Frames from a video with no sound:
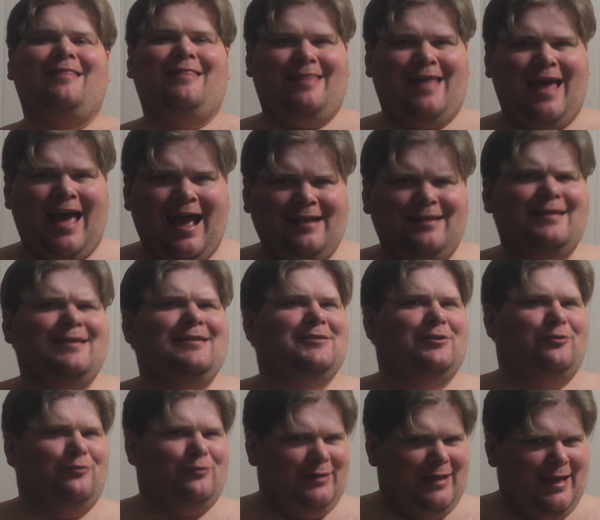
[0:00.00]
That is
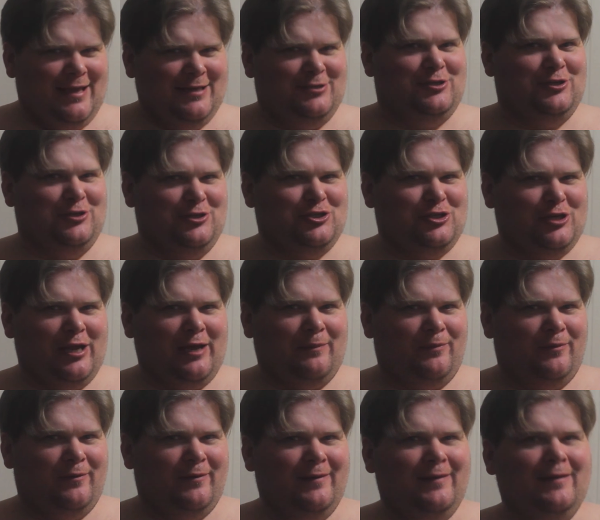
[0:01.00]
a
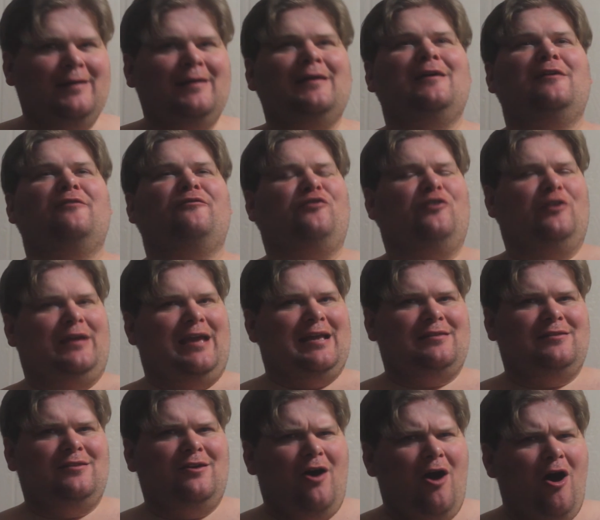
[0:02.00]
relationship.
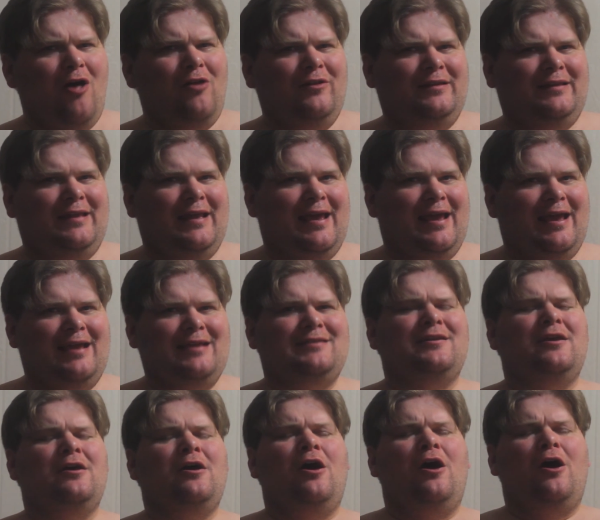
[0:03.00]
Forget the
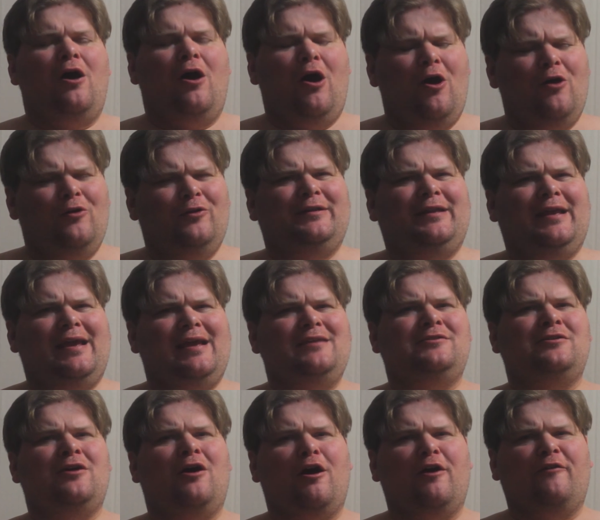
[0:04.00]
holidays.
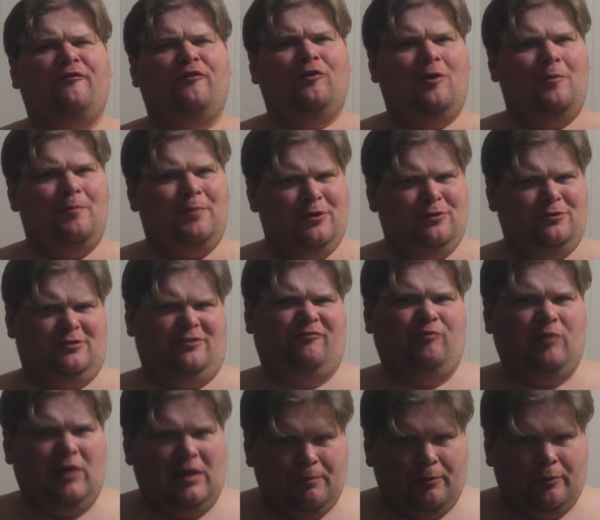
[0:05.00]
Holidays are for
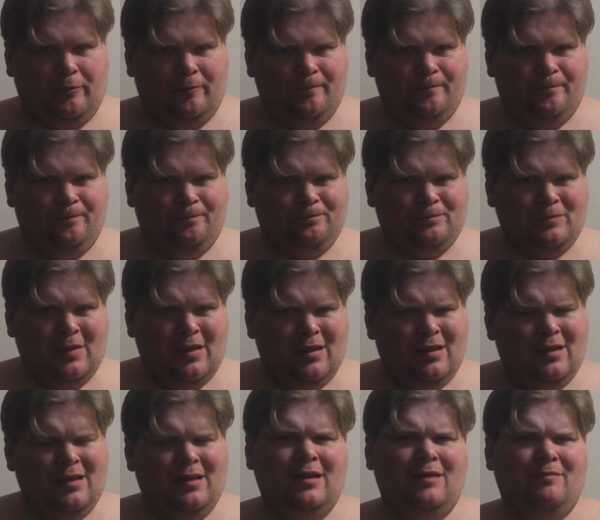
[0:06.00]
abusive people.
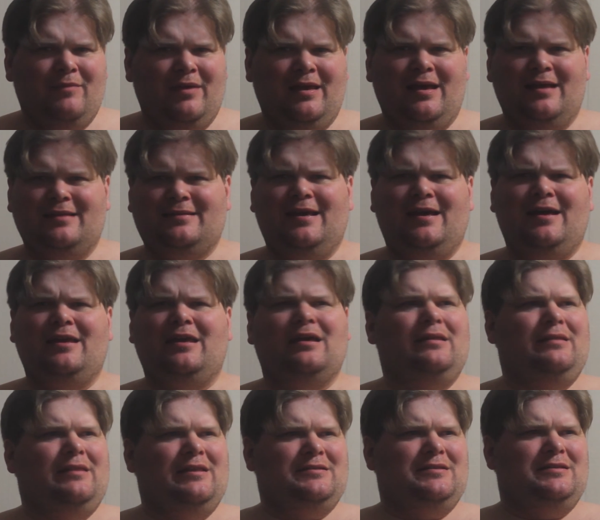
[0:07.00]
Ming, I tell
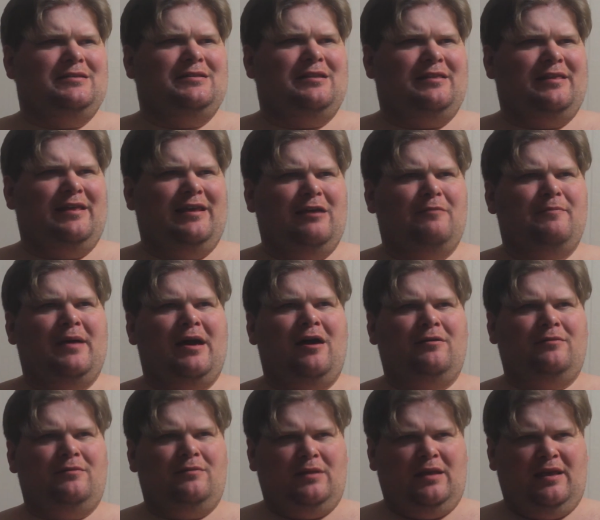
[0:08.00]
you, this is the thing
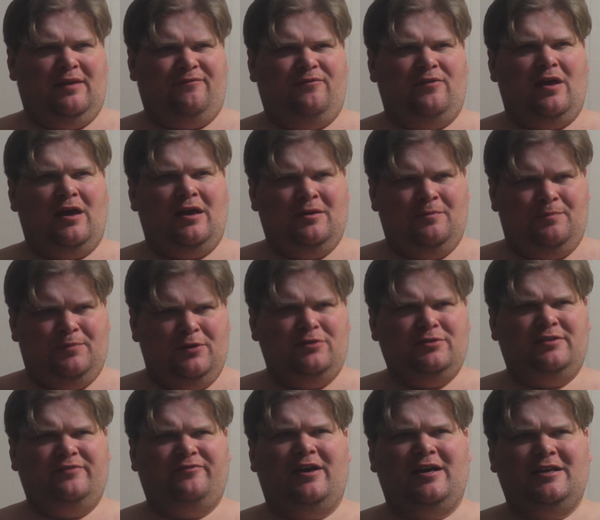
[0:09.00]
about if an
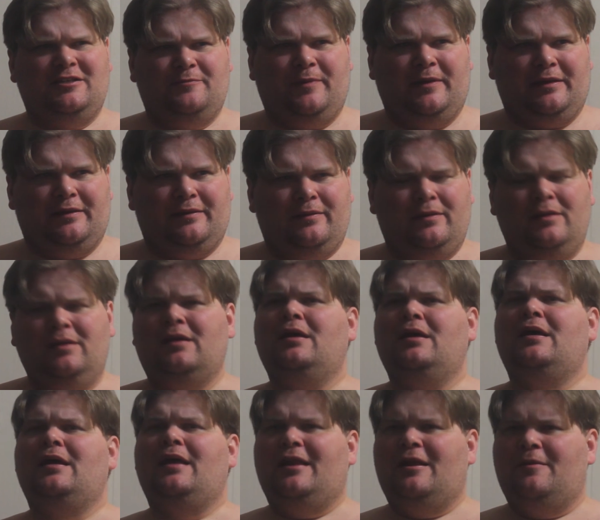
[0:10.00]
abusive husband.
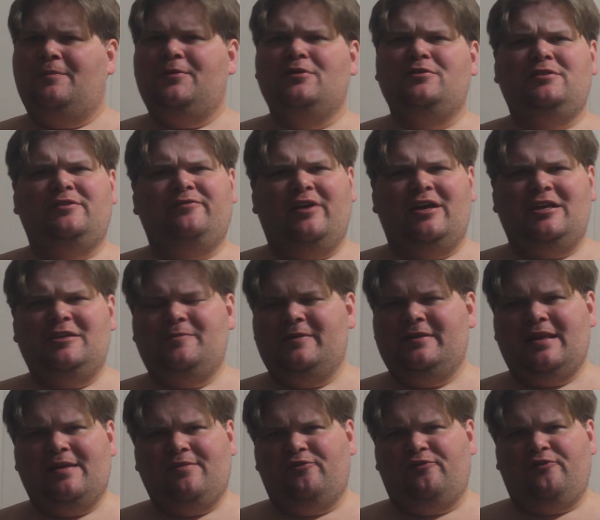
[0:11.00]
An abusive
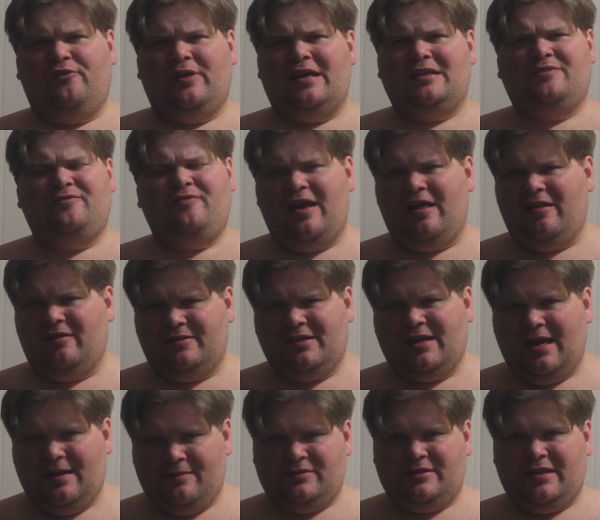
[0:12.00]
husband never forgets
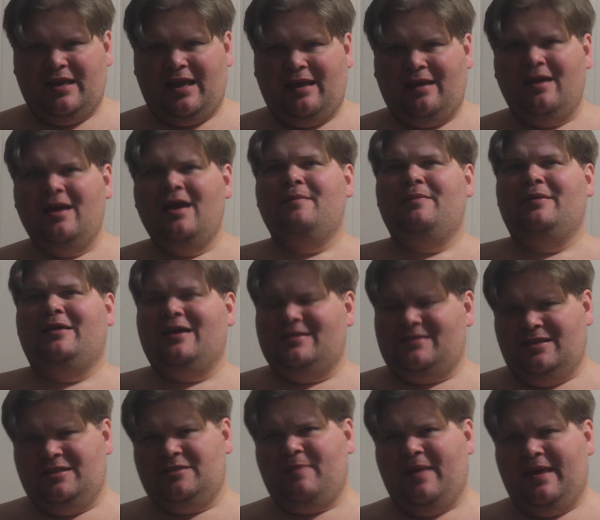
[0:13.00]
Valentine's Day
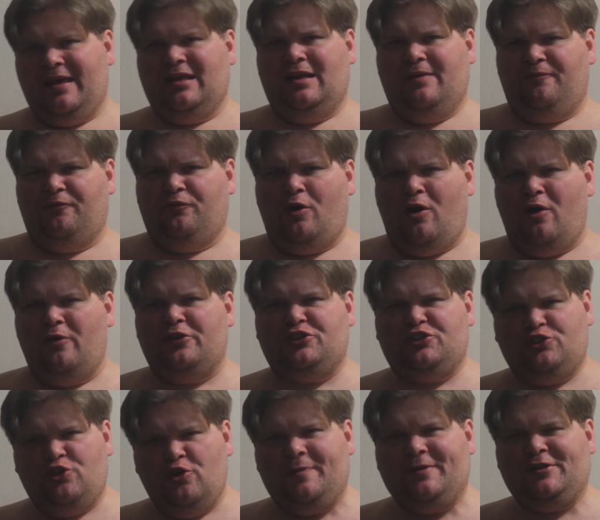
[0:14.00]
because he's making up for all the
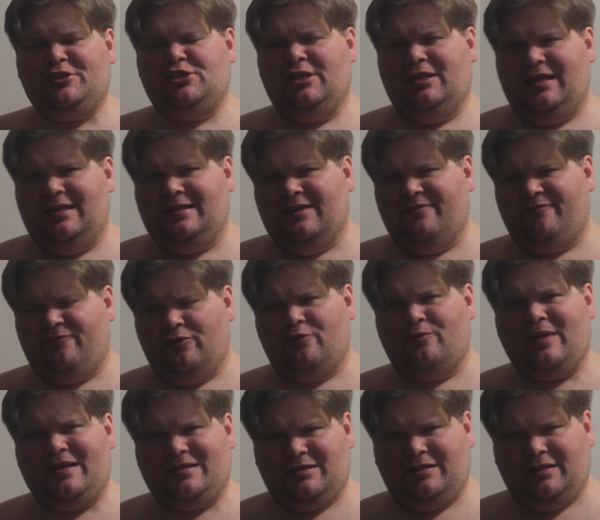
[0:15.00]
stupid shit he did for the
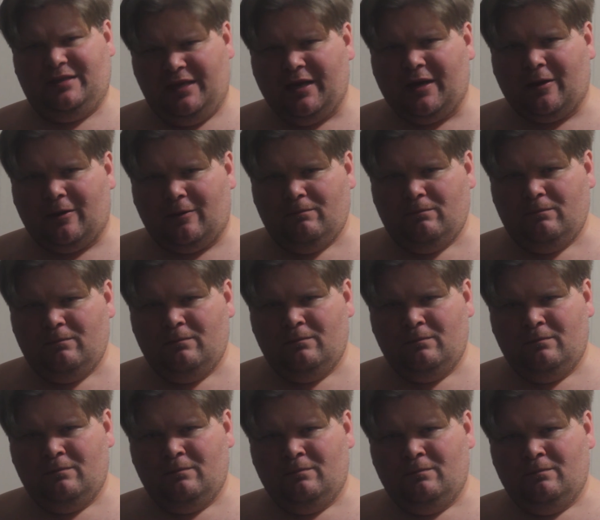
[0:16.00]
rest of the year.
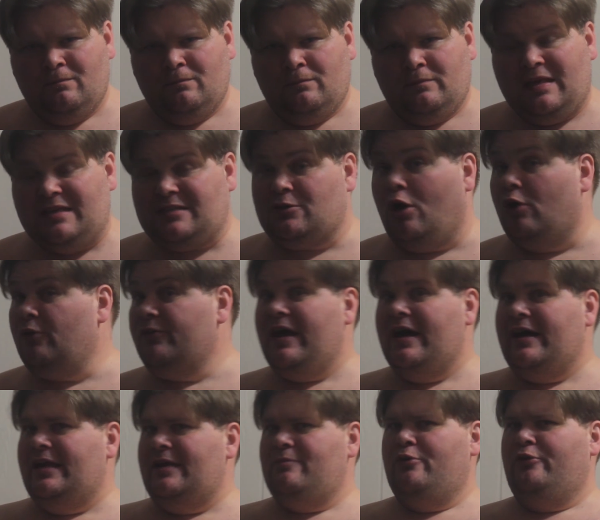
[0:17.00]
That's called the
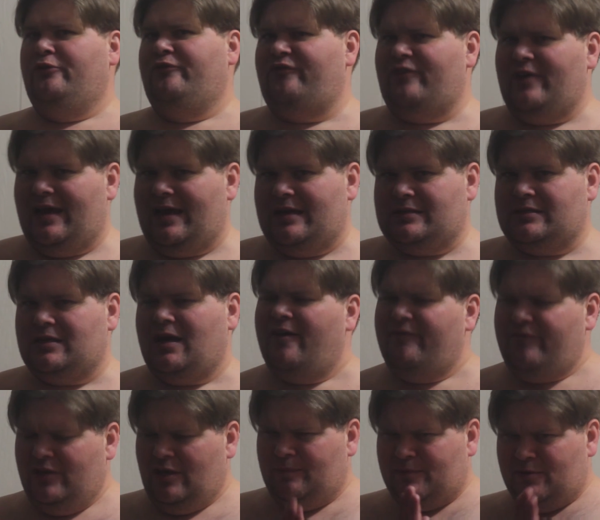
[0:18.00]
honeymoon phase
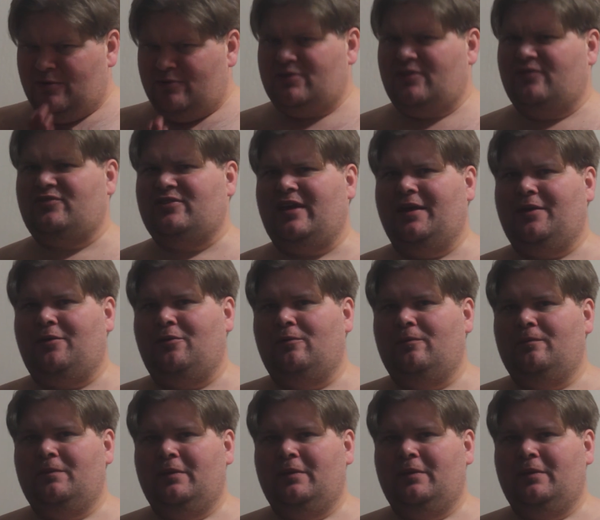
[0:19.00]
of the abusive cycle.